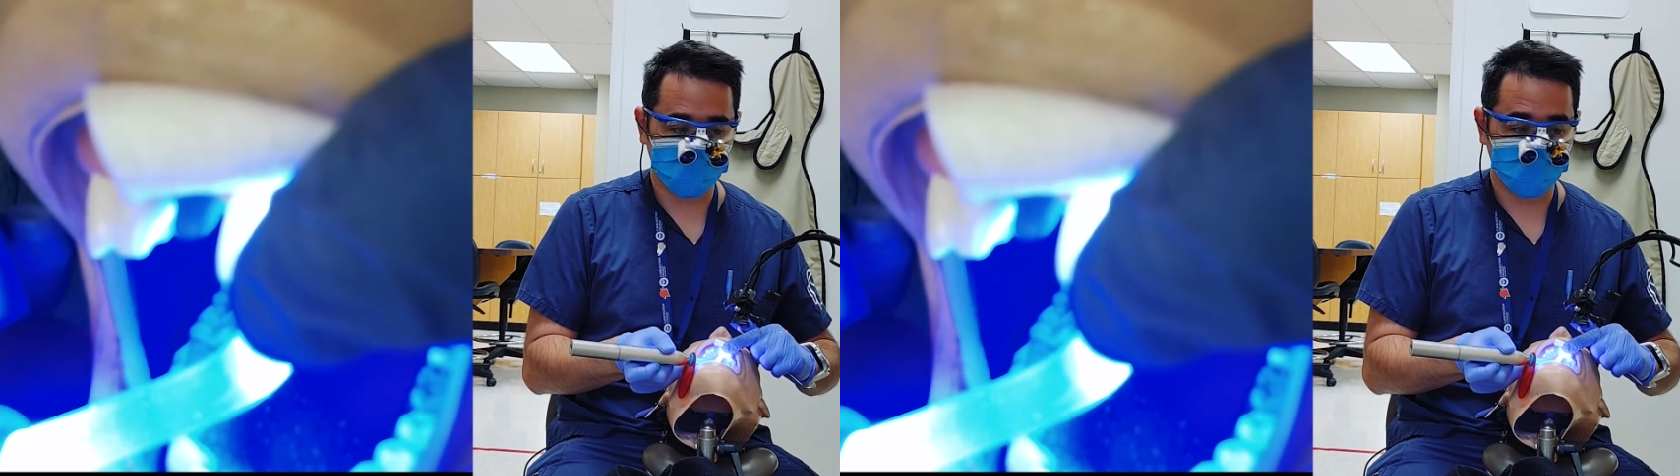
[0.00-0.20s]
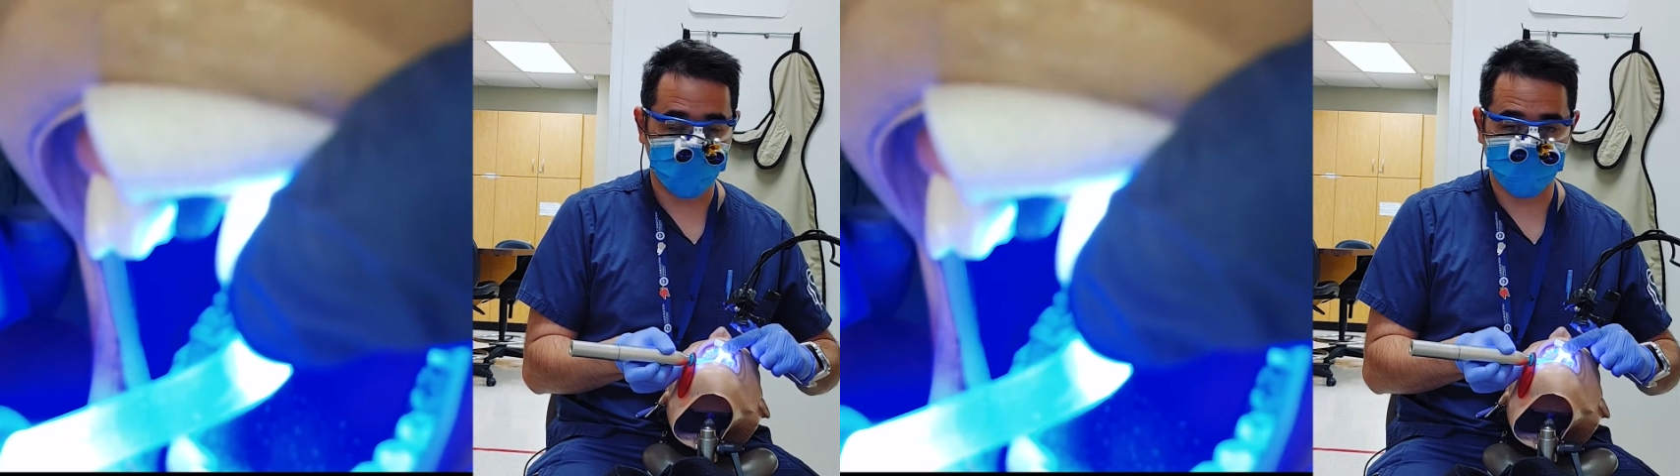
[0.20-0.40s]

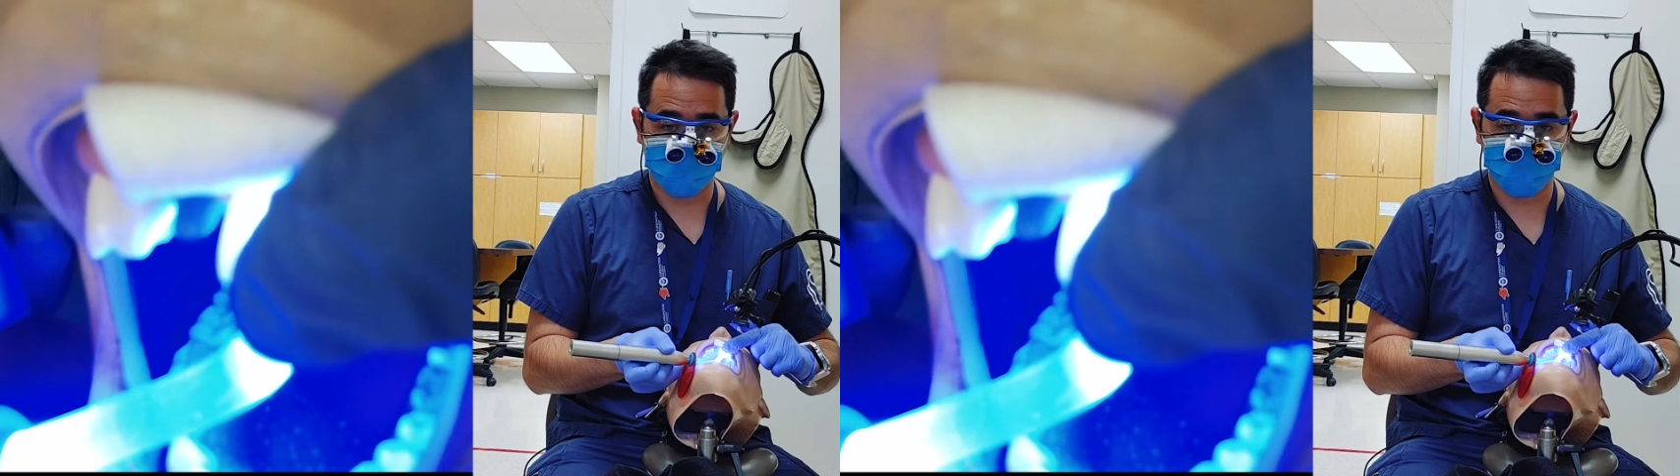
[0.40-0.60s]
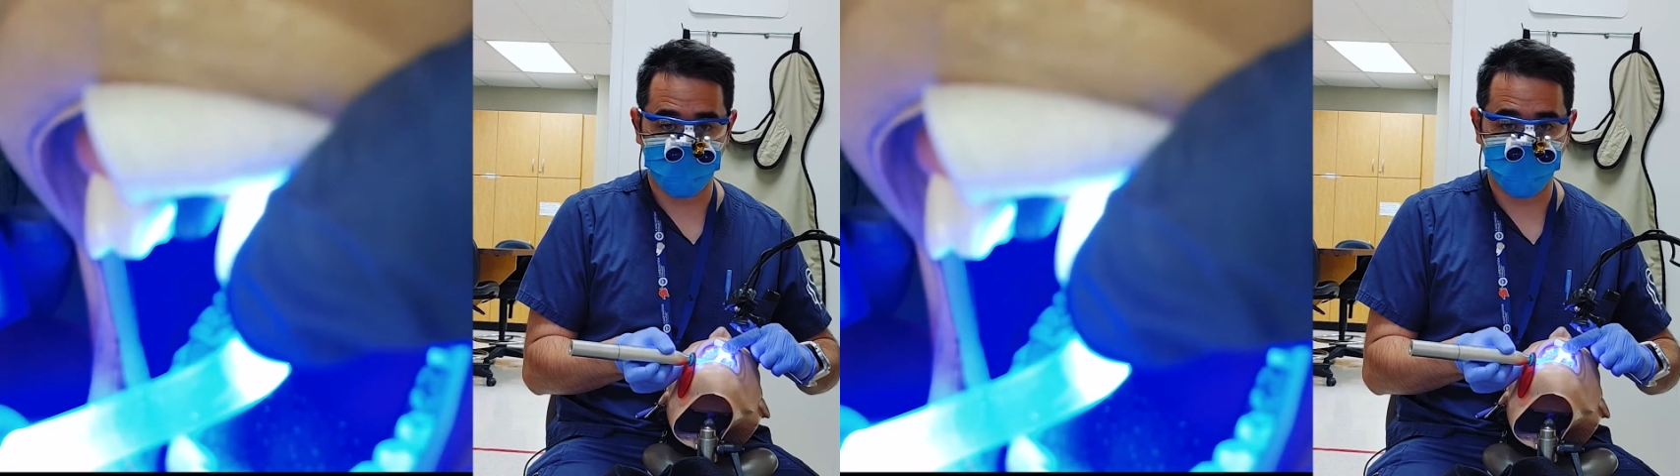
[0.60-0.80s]
At this
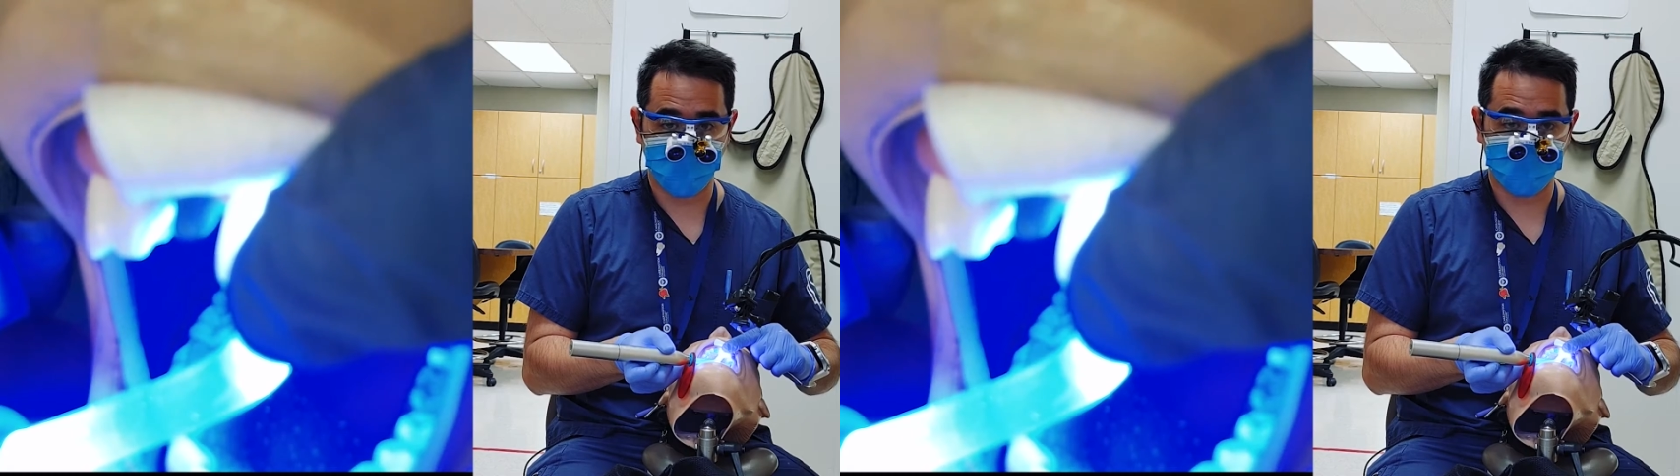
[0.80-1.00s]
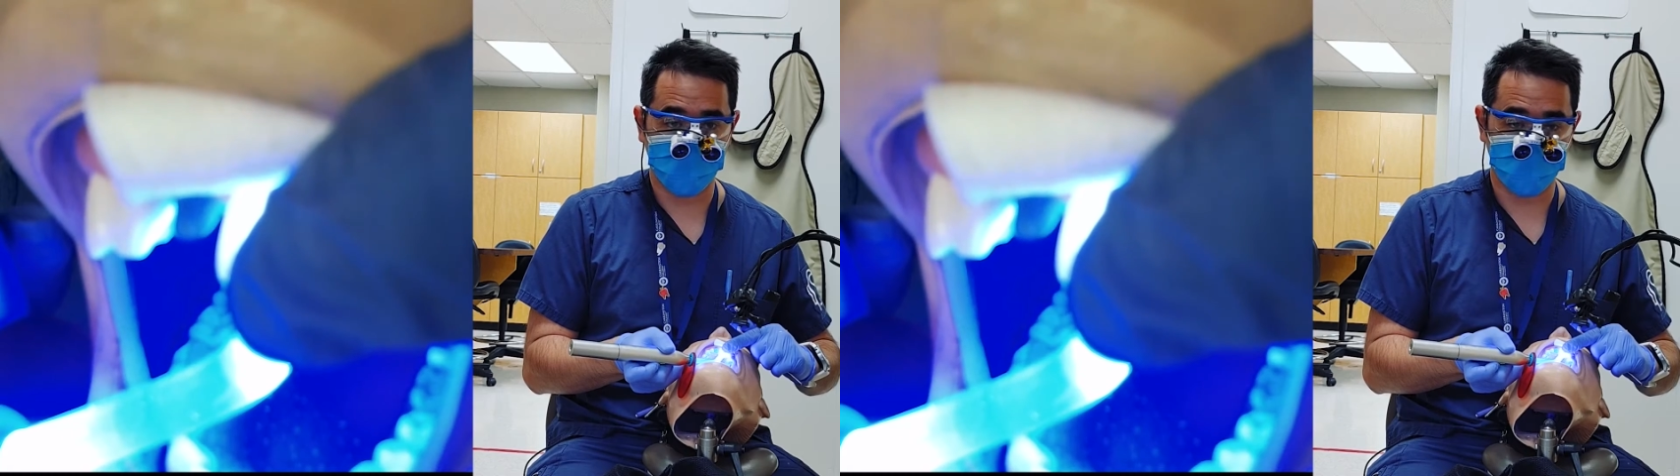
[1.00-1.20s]
point, I've
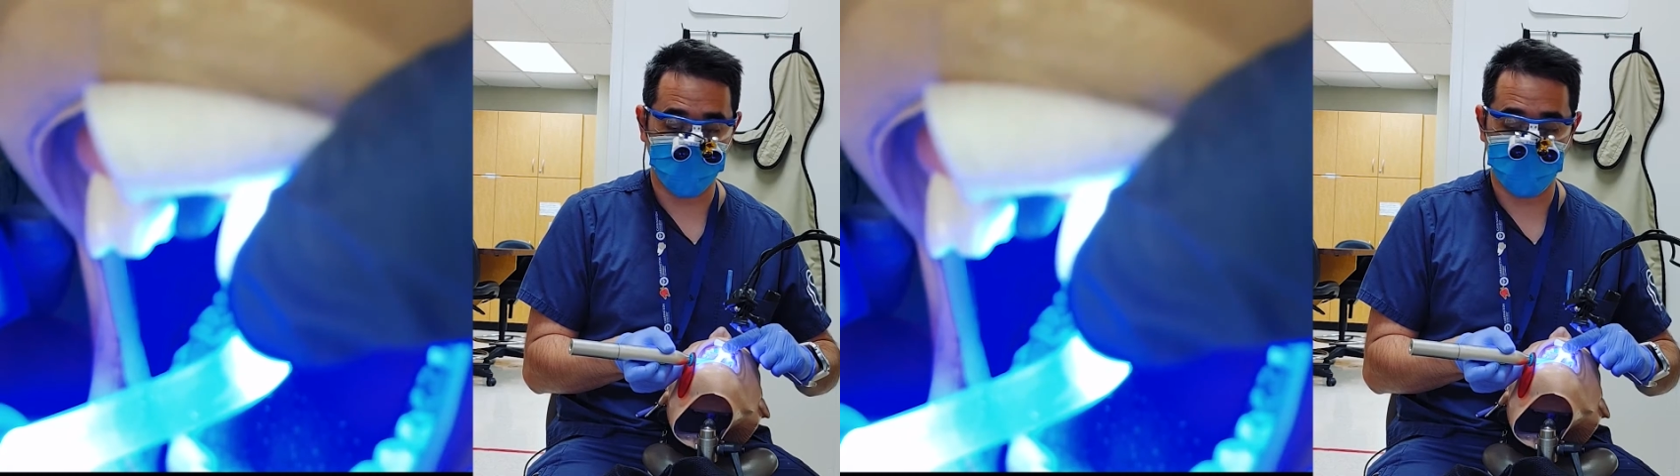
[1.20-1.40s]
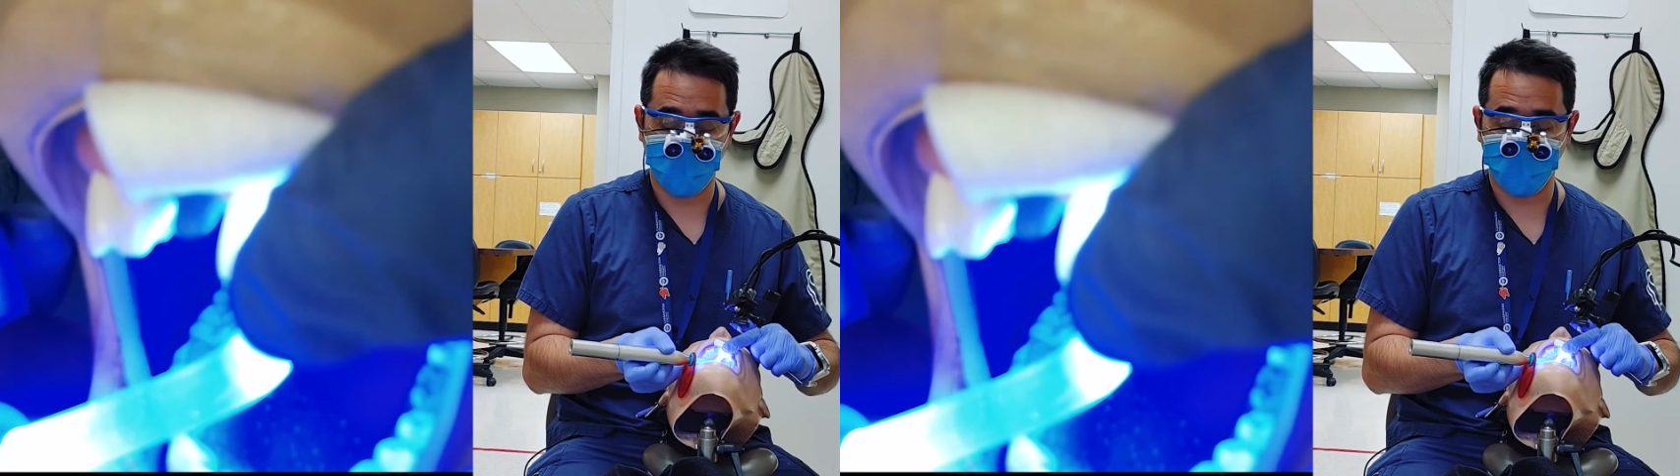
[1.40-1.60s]
cured
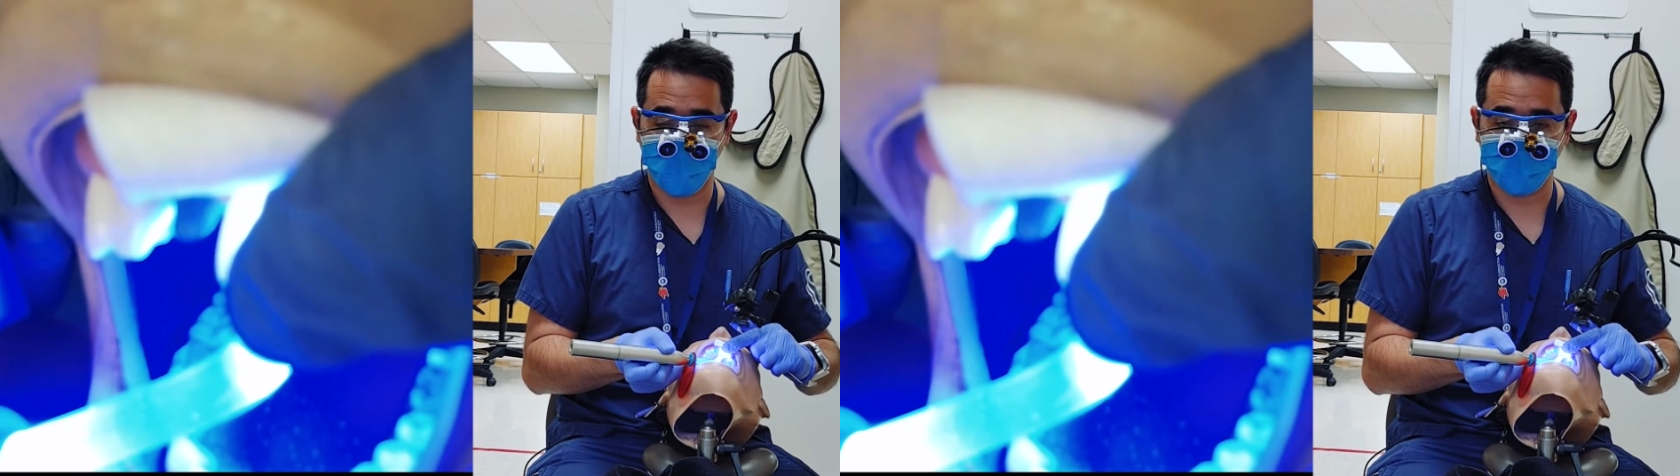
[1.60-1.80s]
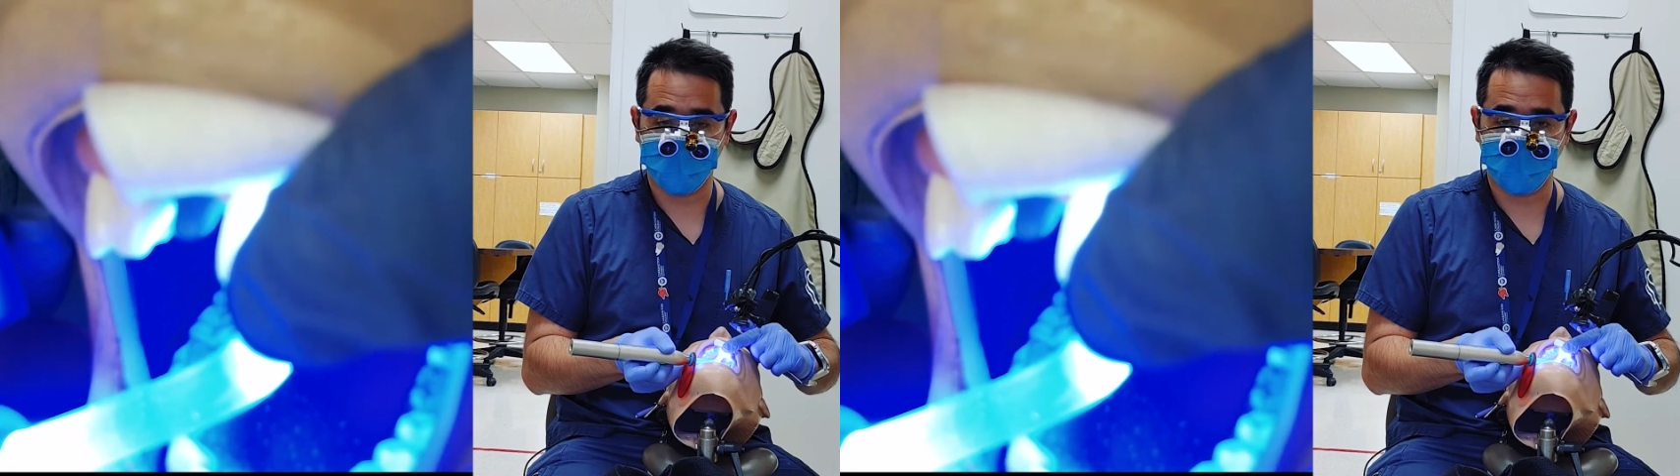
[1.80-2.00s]
about 40
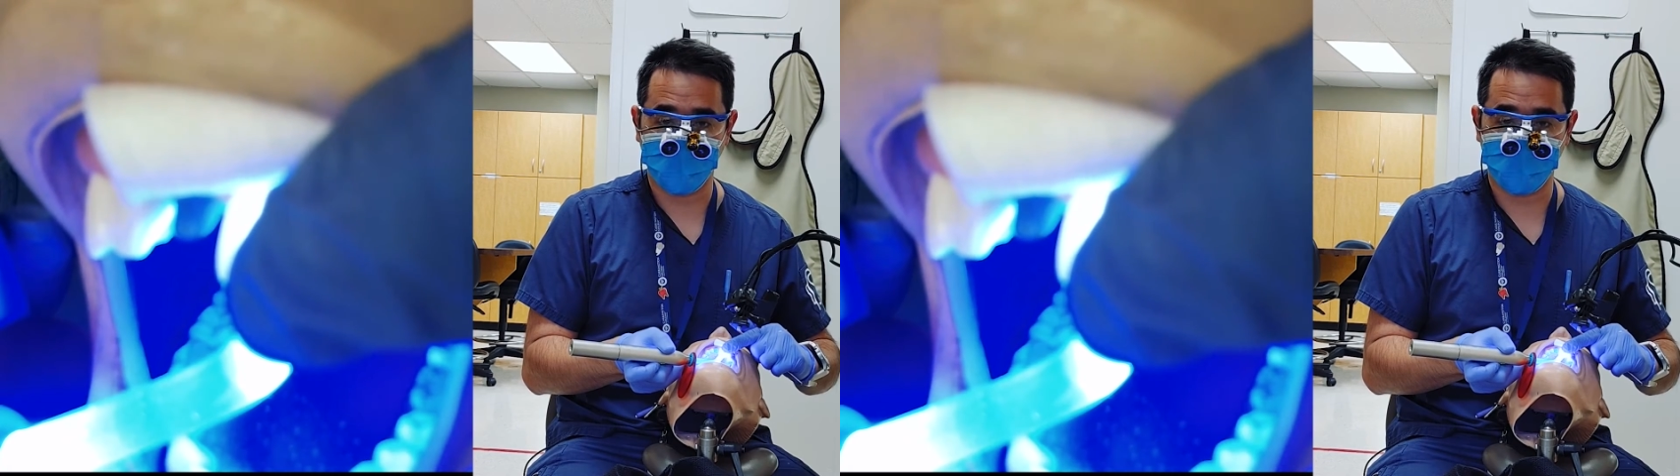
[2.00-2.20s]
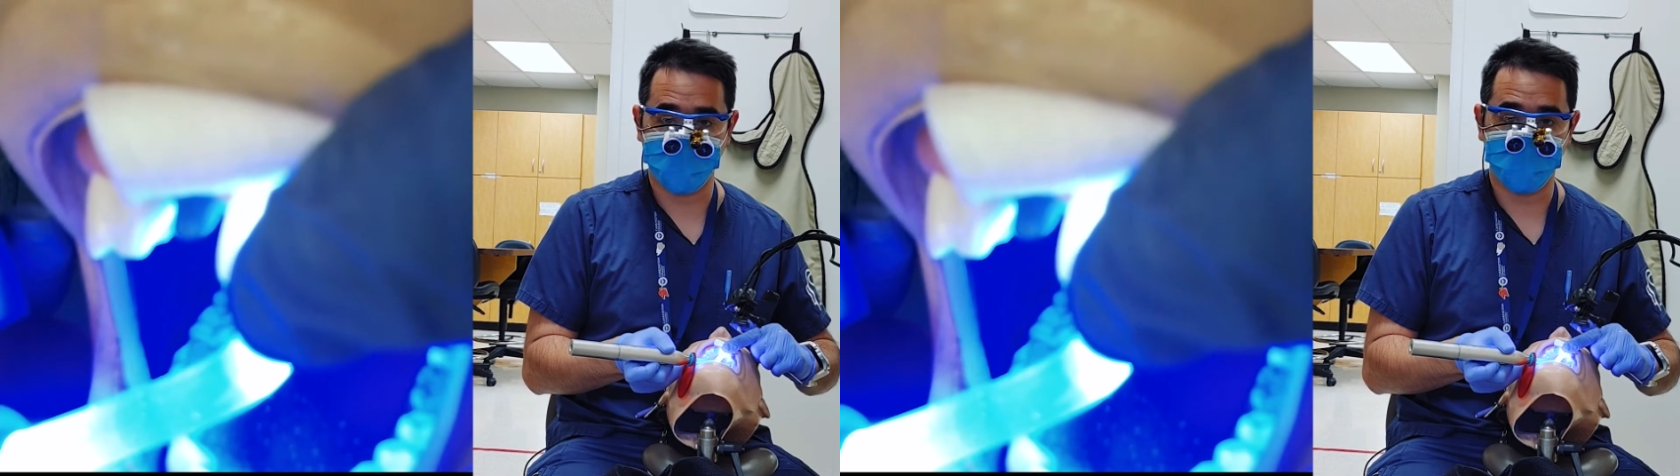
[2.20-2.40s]

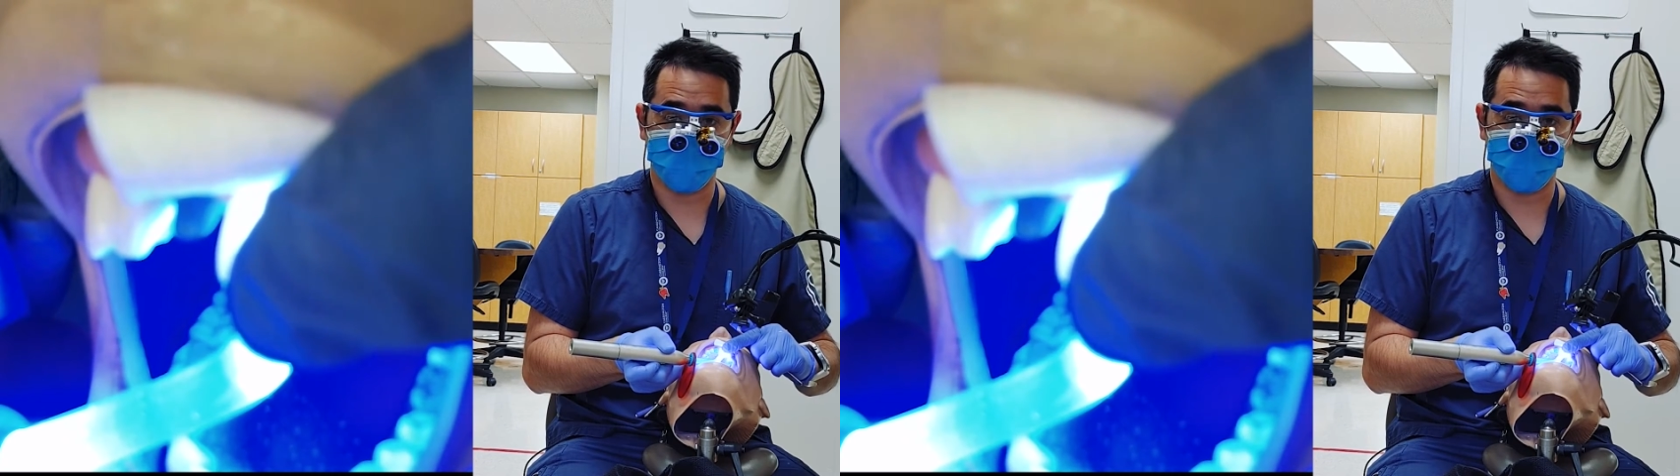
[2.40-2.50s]
seconds